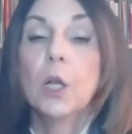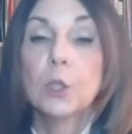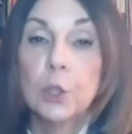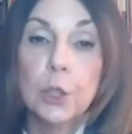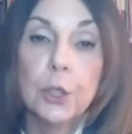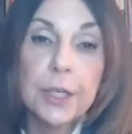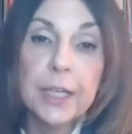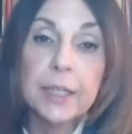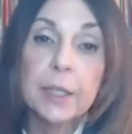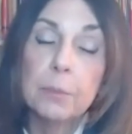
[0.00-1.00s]

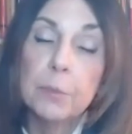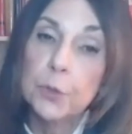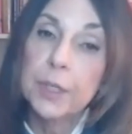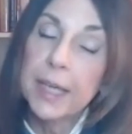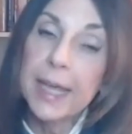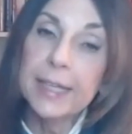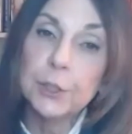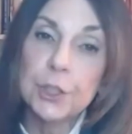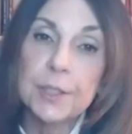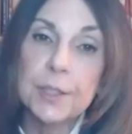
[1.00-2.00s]
Learning
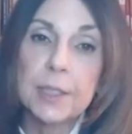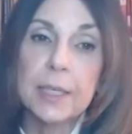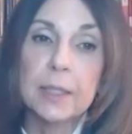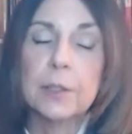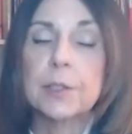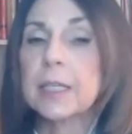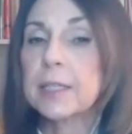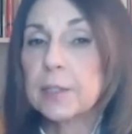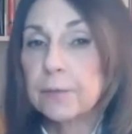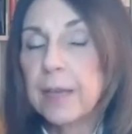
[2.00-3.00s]
communication skills
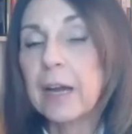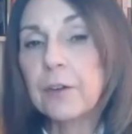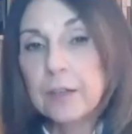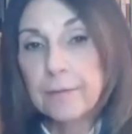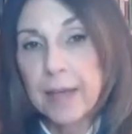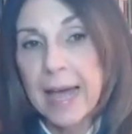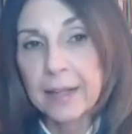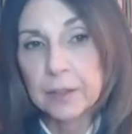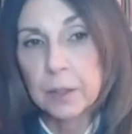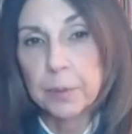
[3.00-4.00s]
is very
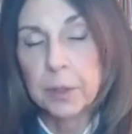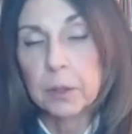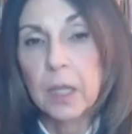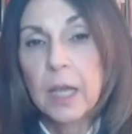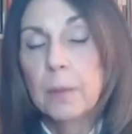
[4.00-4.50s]
valuable,